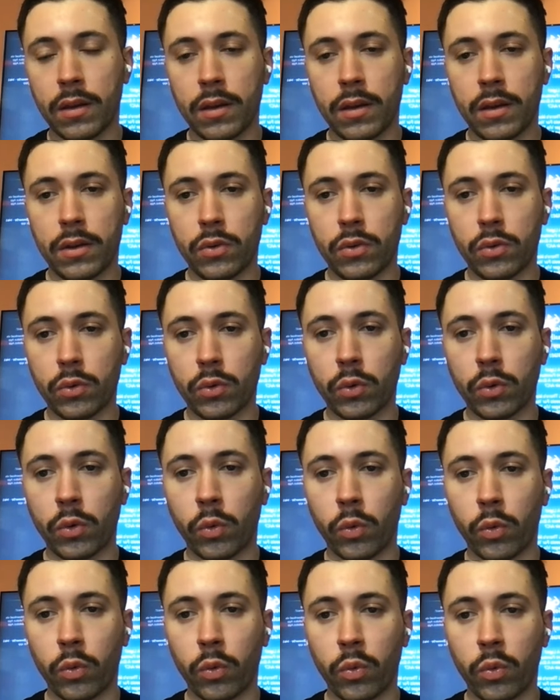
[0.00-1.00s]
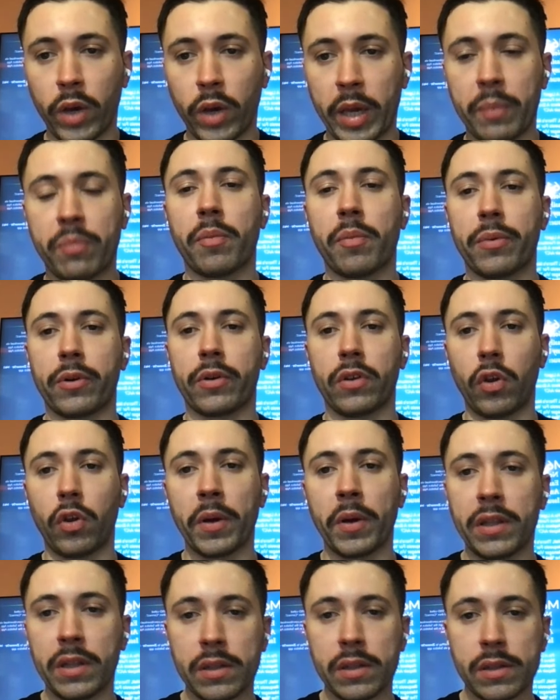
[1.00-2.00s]
do a proper human
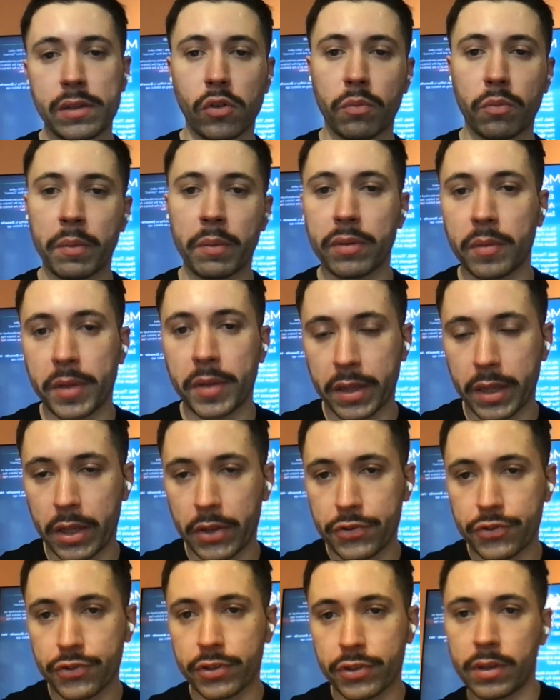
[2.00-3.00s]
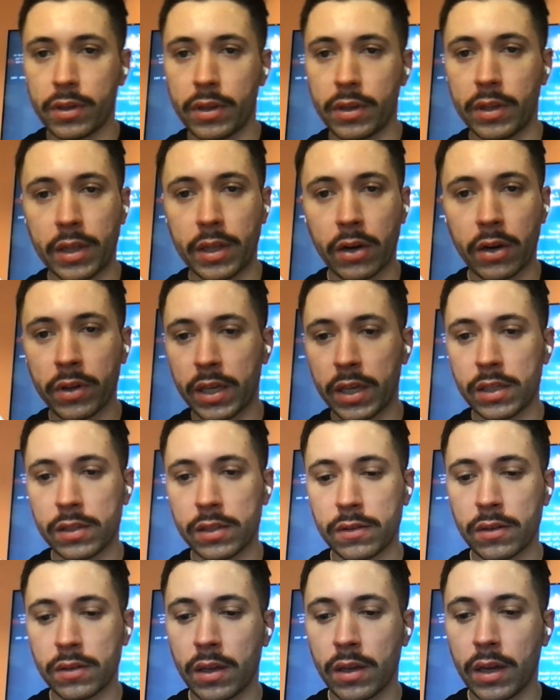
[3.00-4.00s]
in the loop implementation. In our case,
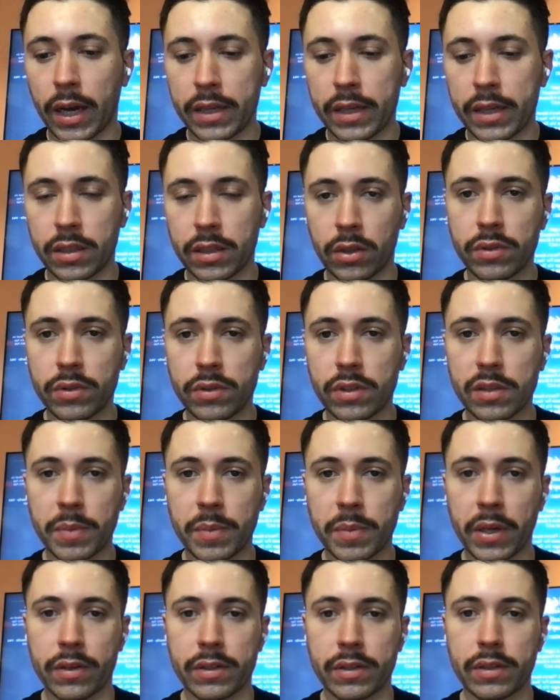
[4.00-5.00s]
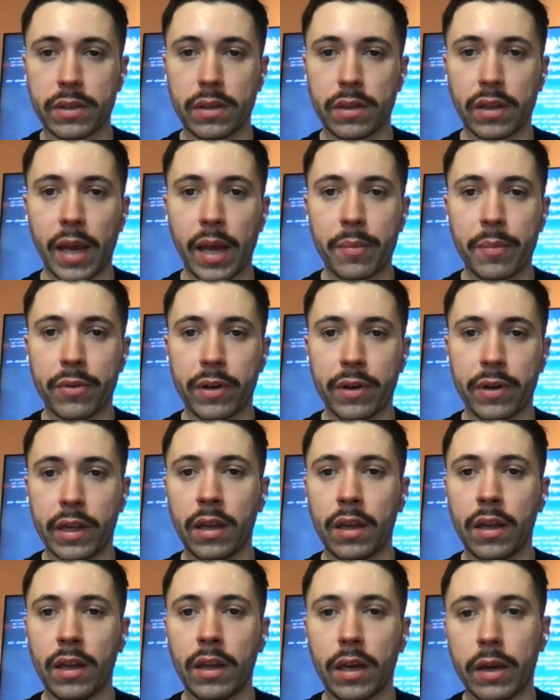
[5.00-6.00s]
I didn't do this because the library
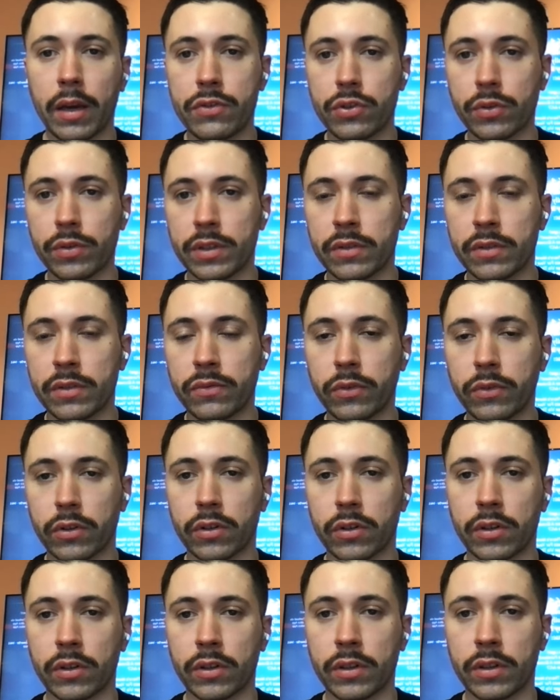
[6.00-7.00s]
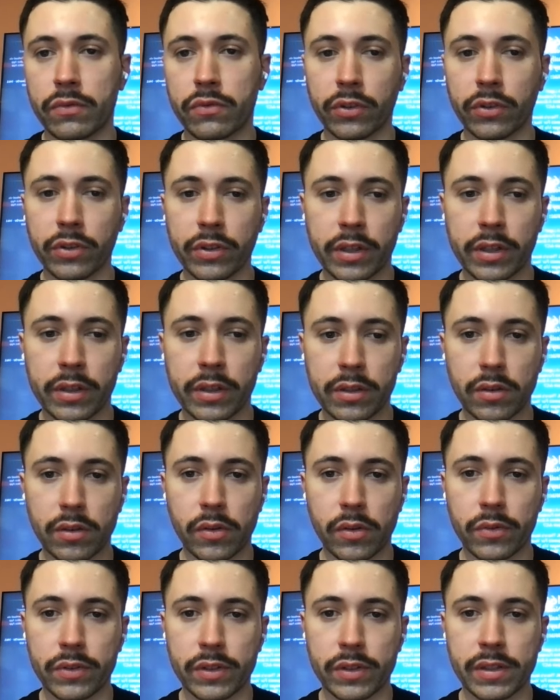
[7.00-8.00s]
I've chosen for the front end of
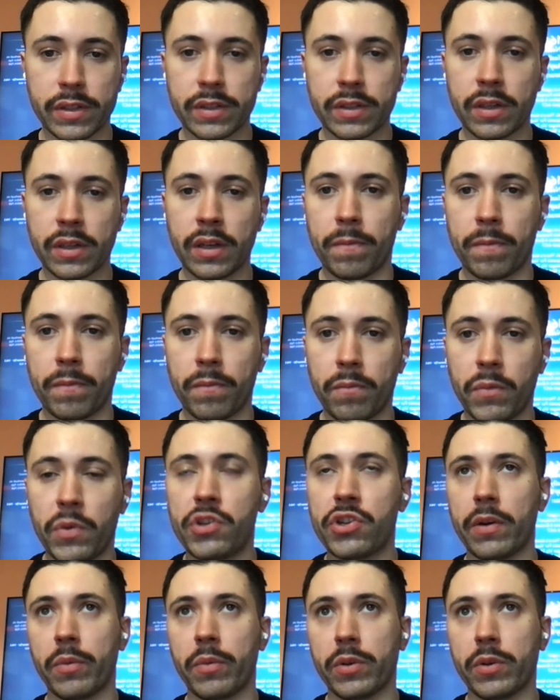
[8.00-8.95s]
this, which I was